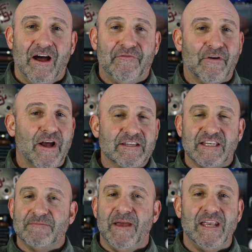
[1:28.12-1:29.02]
for us
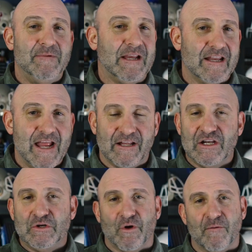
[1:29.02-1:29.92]
as men to be
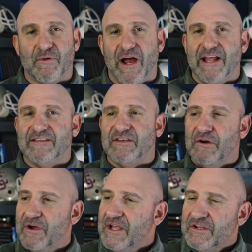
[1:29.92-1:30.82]
connected to our bride.
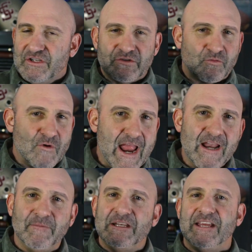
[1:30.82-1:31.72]
So just
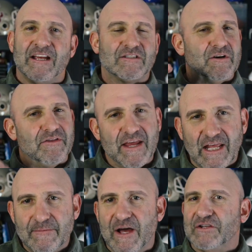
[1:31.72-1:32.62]
randomly text her,
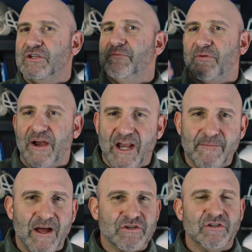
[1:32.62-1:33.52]
thinking about you, praying
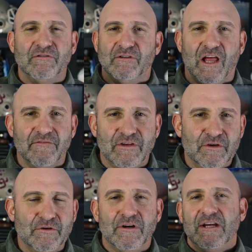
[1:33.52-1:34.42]
about you, love
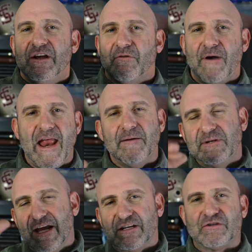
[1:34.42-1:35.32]
you, random
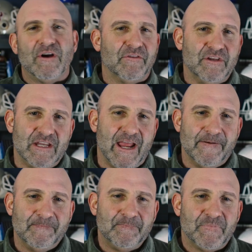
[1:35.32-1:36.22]
text throughout the
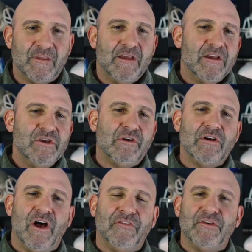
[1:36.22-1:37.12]
day. You
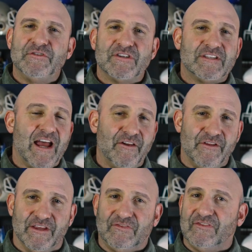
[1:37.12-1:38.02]
can also just tell
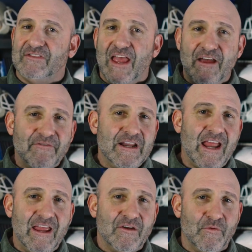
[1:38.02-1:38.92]
her this. Every
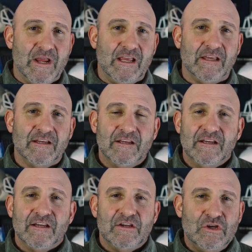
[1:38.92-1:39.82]
day of the week,
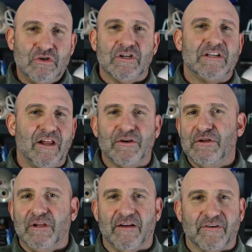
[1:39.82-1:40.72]
you should tell her
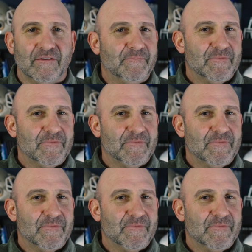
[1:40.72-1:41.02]
you love her.